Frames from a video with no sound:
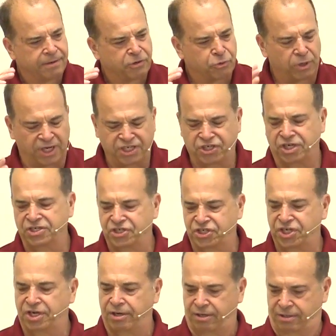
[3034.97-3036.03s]
to at least
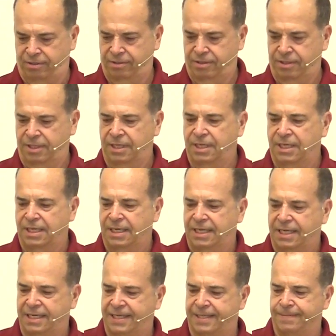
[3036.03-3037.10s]
consider.
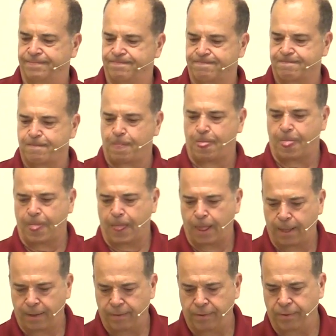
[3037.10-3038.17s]
Um,
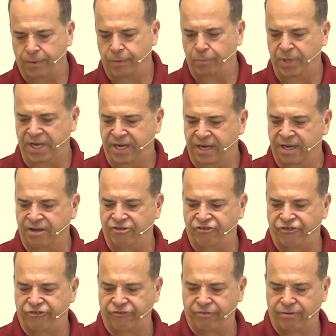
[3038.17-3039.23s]

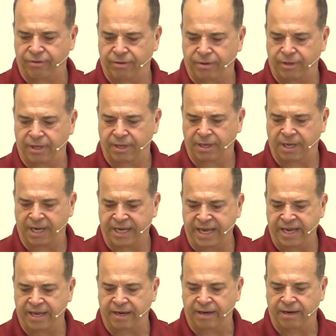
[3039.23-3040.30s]
because,
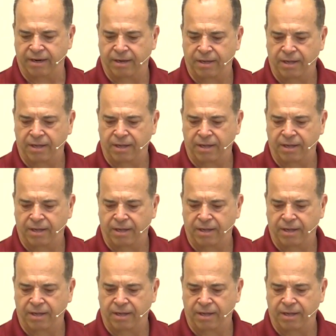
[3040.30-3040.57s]
again,